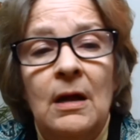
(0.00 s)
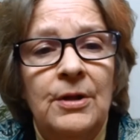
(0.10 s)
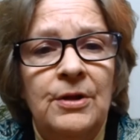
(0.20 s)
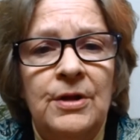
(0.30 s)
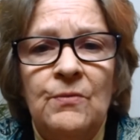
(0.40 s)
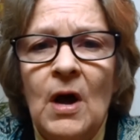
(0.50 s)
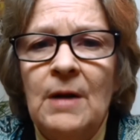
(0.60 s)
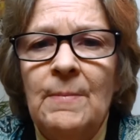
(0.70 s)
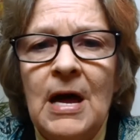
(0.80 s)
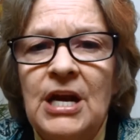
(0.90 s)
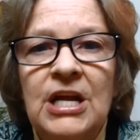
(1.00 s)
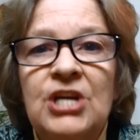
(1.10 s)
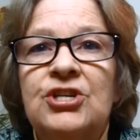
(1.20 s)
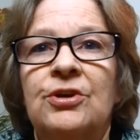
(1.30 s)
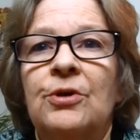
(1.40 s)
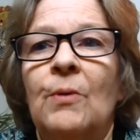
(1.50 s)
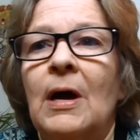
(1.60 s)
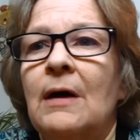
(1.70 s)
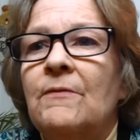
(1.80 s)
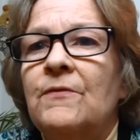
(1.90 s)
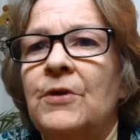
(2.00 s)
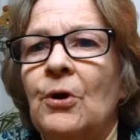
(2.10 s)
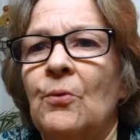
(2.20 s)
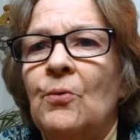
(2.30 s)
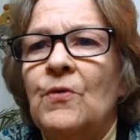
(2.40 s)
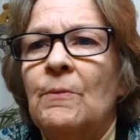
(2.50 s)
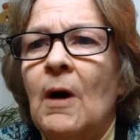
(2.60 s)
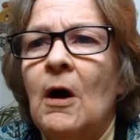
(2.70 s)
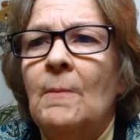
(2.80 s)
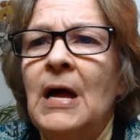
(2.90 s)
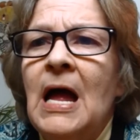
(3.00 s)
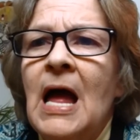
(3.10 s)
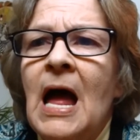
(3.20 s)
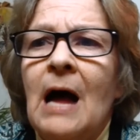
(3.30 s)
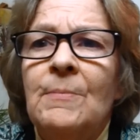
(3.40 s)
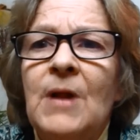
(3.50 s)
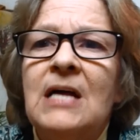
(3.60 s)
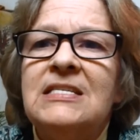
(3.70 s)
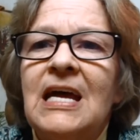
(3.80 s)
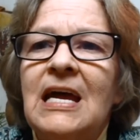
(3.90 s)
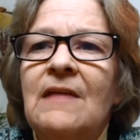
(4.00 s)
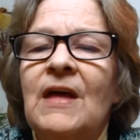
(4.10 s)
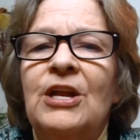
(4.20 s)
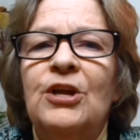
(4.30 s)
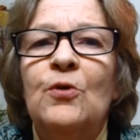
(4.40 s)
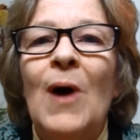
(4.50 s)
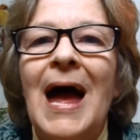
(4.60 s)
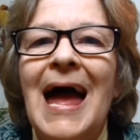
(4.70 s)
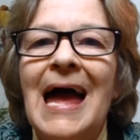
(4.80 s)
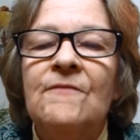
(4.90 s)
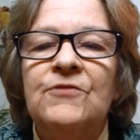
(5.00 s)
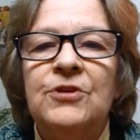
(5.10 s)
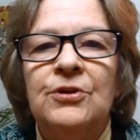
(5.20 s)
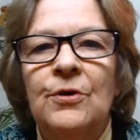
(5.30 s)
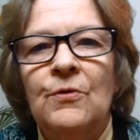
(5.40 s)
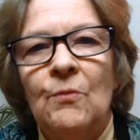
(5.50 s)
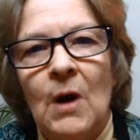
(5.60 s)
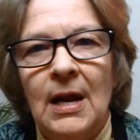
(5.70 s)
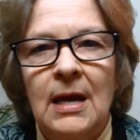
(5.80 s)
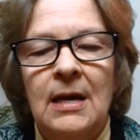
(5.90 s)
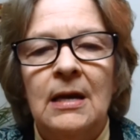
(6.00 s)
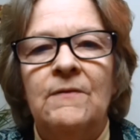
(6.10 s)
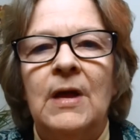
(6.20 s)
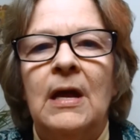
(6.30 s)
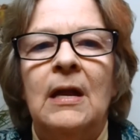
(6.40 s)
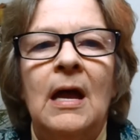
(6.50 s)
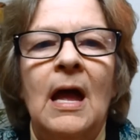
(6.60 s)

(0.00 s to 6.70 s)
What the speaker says: You can write about an issue you have, with your mom. I'm not saying that you have to do the right hand and left hand.